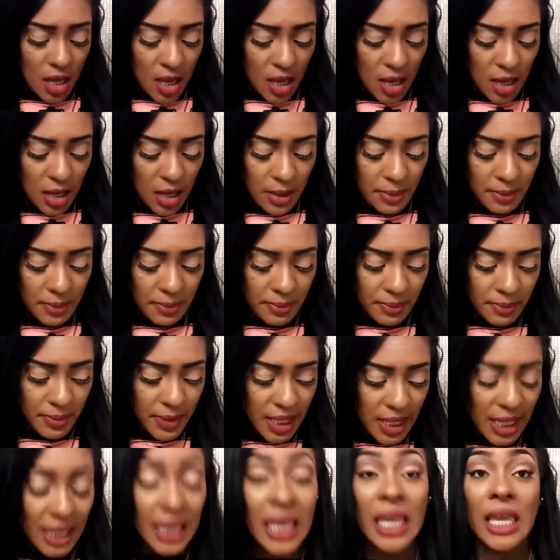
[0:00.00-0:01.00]

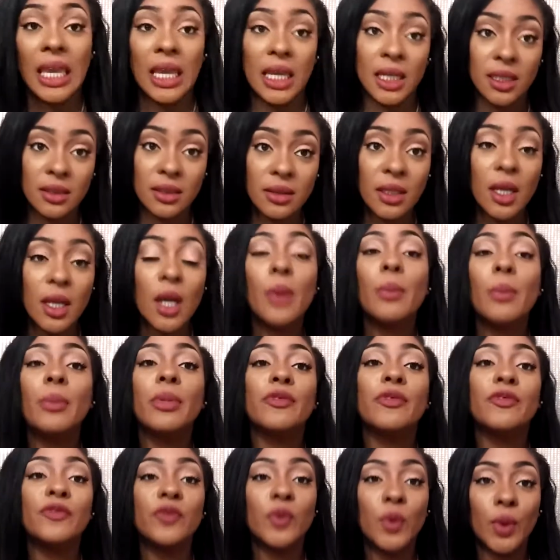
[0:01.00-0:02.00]
again,
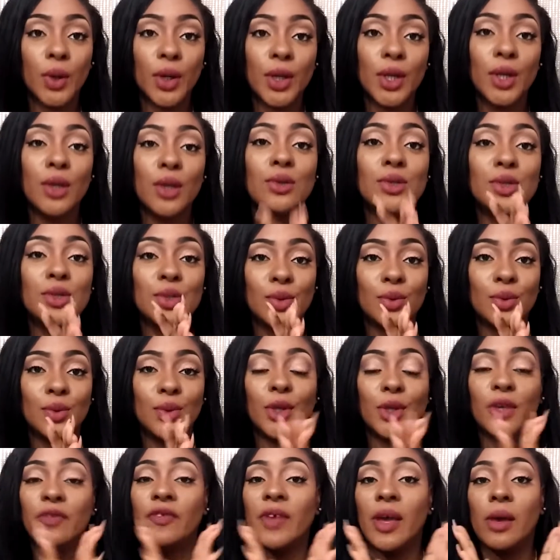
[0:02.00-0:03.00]
before you do
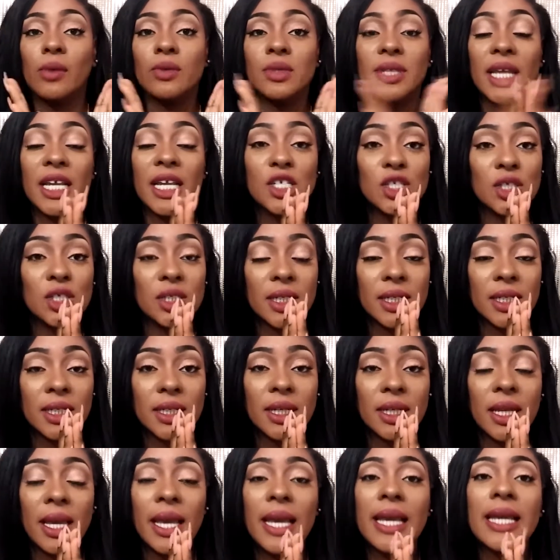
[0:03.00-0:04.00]
your
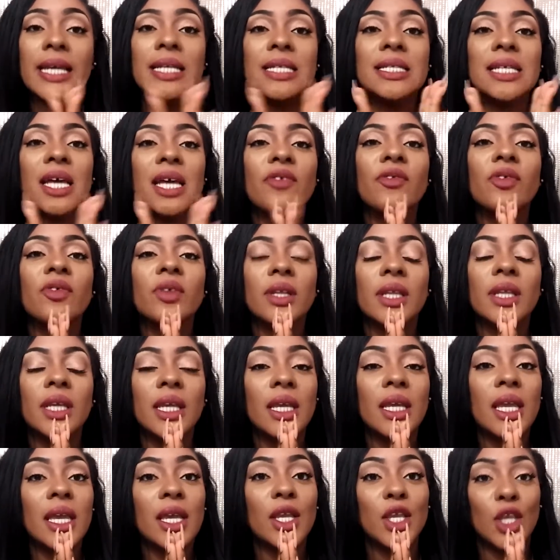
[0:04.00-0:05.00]
foundation,
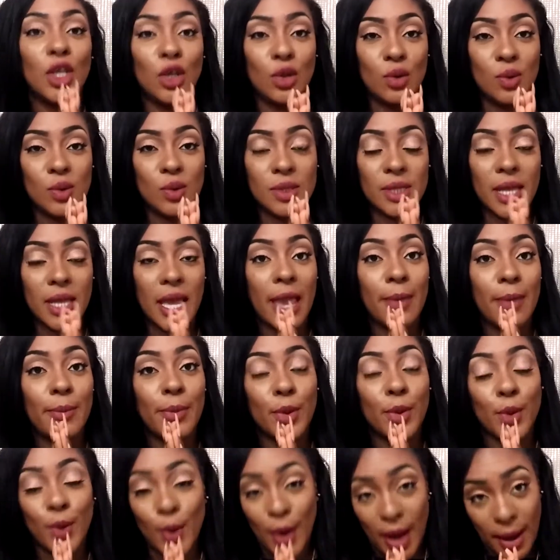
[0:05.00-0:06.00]
definitely use a
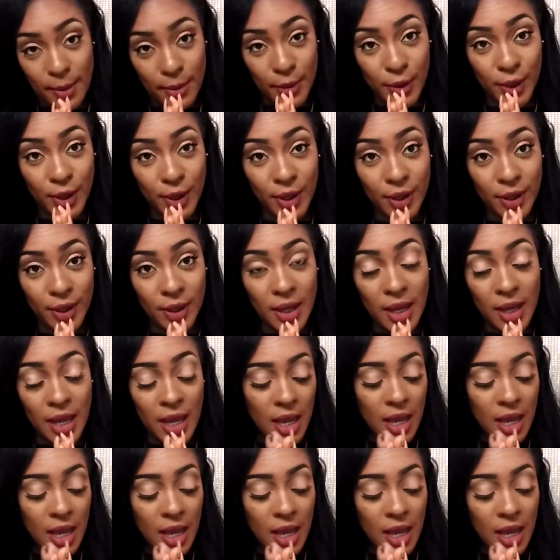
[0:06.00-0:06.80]
primer.